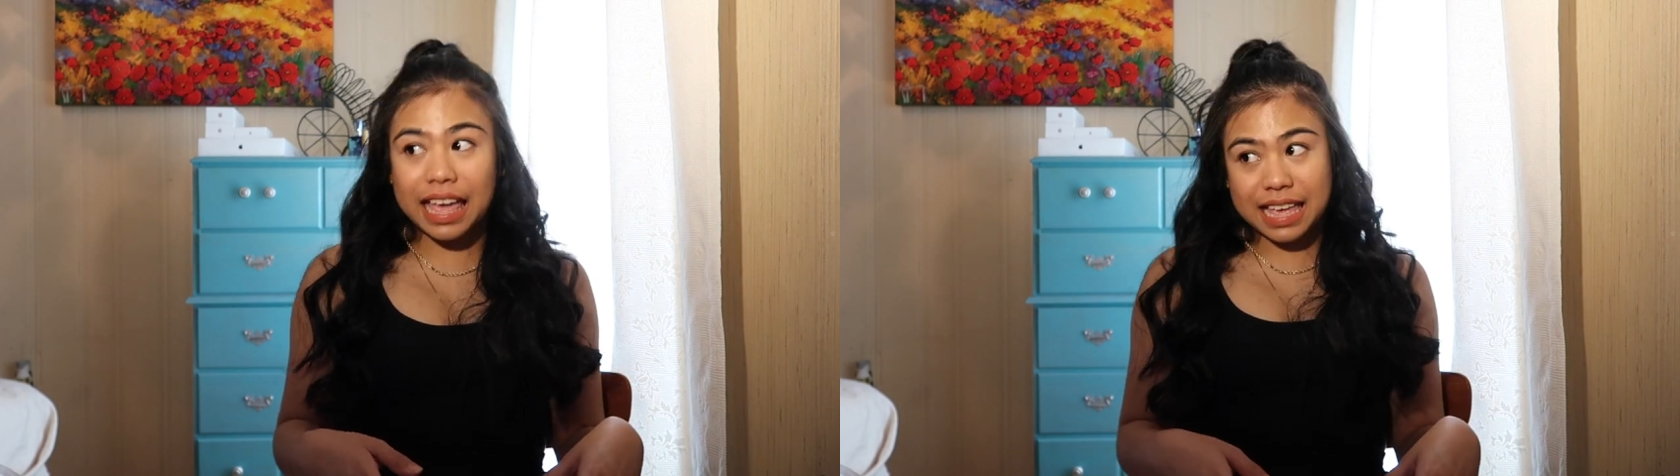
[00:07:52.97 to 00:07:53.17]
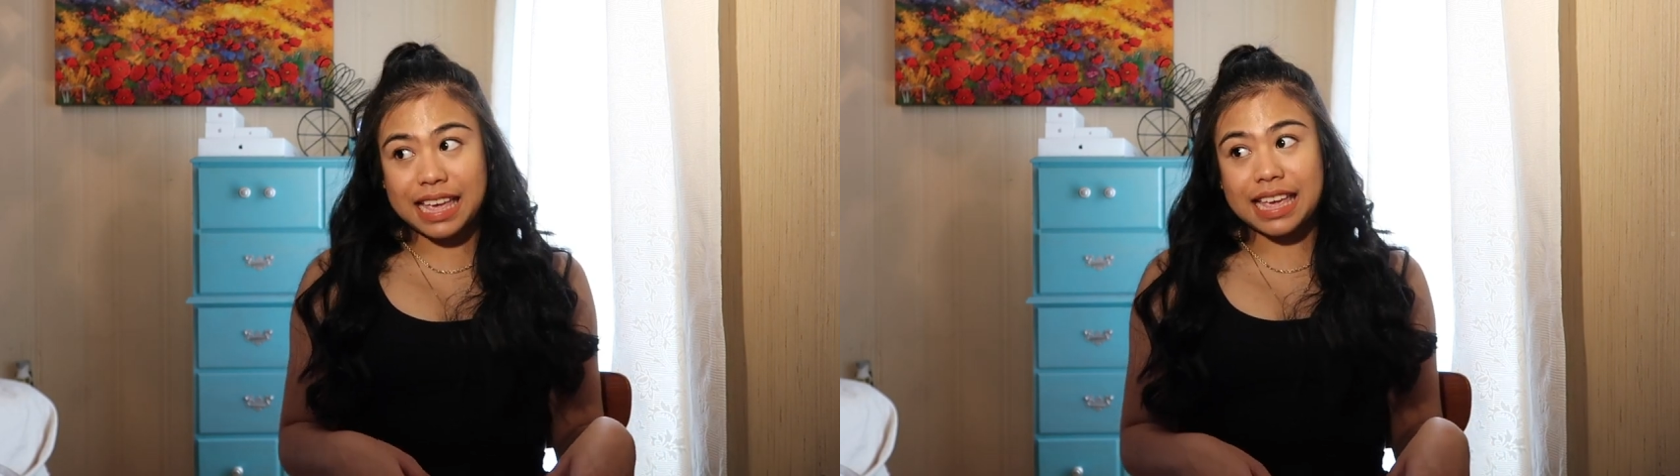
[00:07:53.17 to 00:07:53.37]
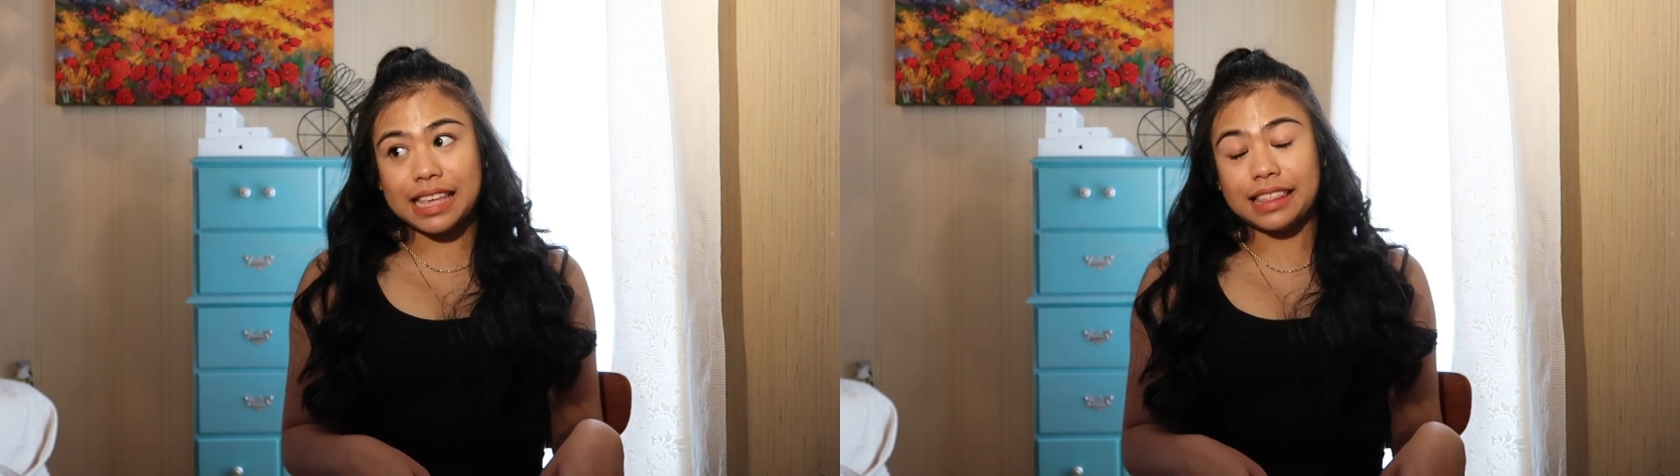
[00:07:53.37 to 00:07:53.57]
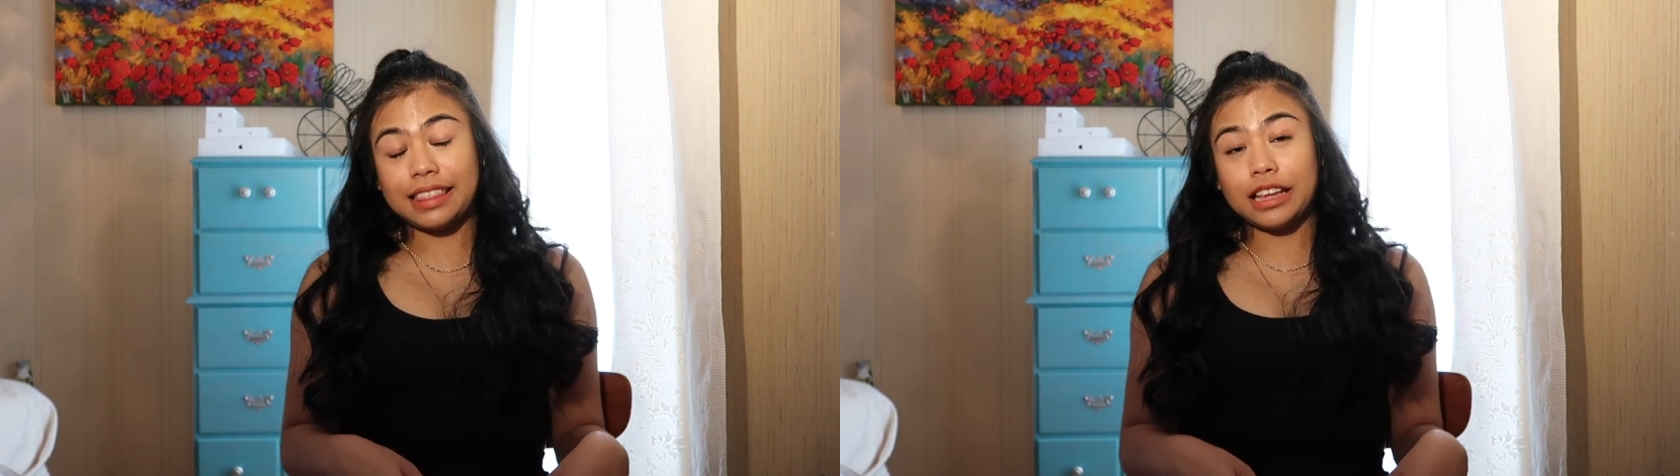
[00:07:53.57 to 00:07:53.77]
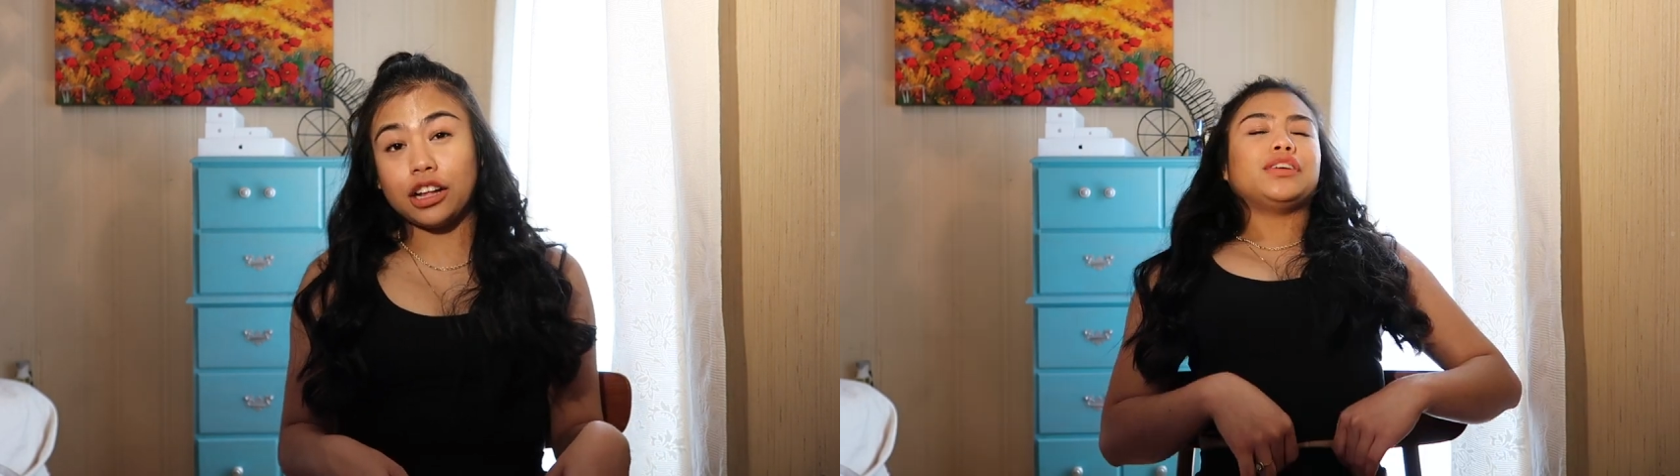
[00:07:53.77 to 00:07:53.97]
And
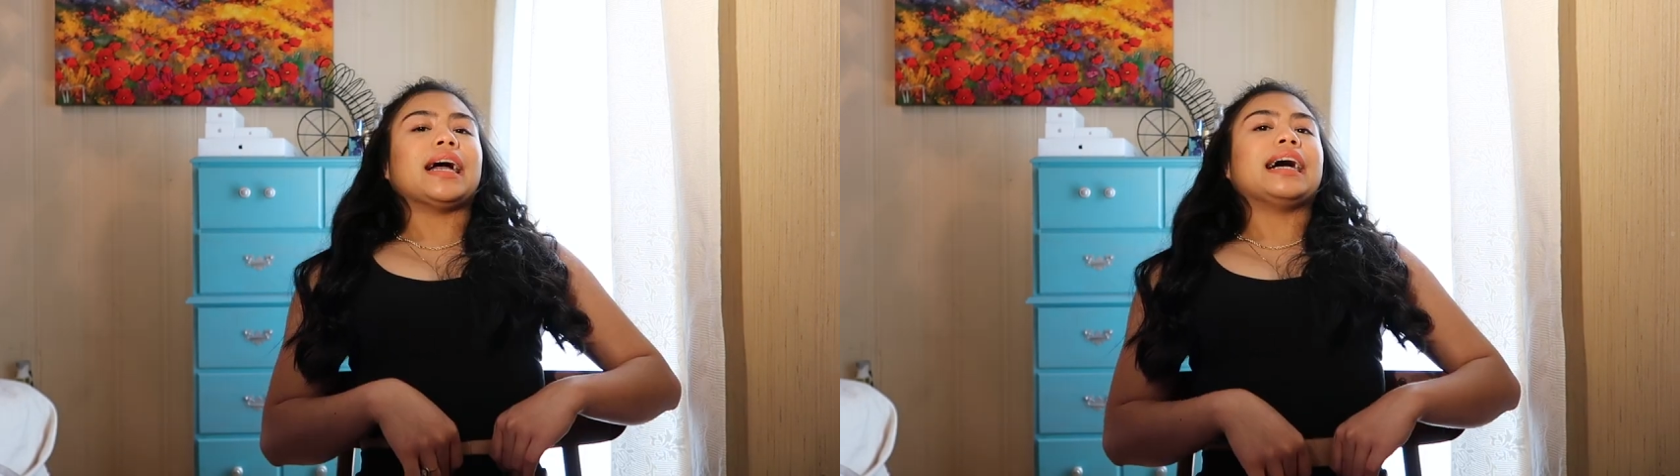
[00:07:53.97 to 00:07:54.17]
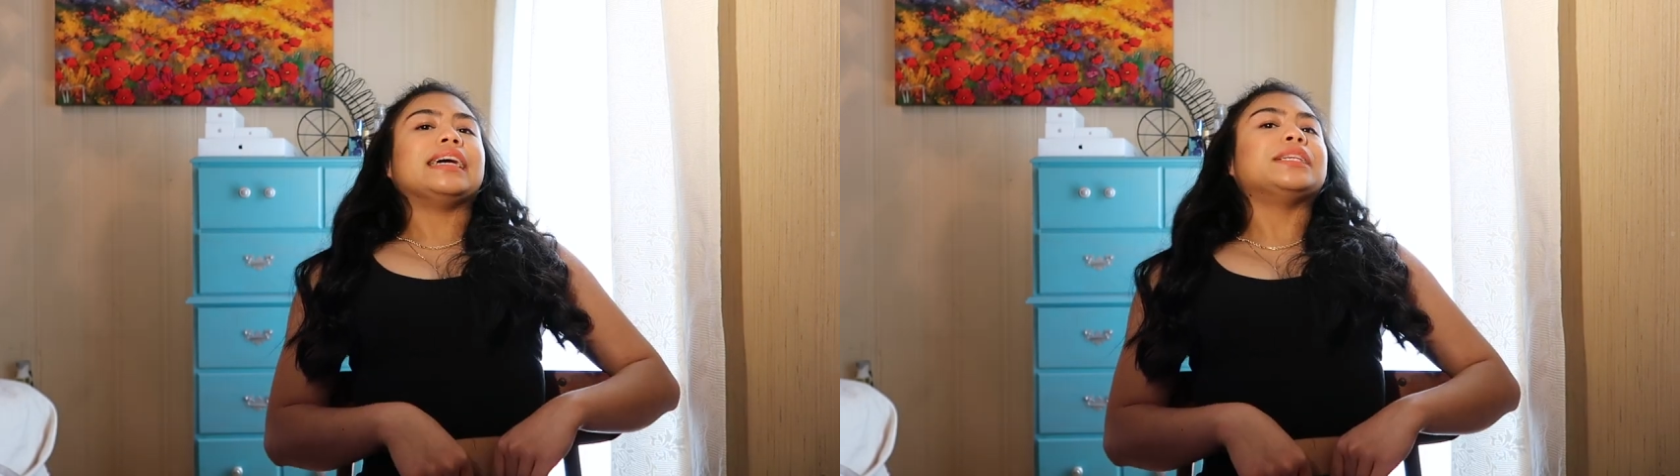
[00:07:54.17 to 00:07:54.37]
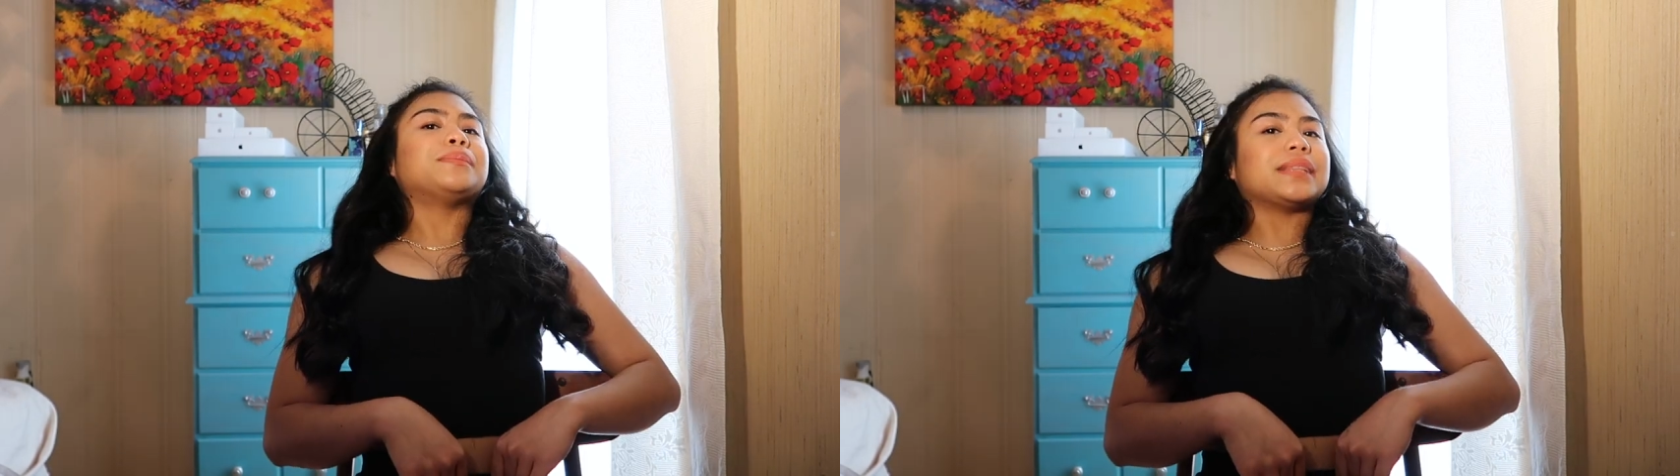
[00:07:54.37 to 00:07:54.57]
guys,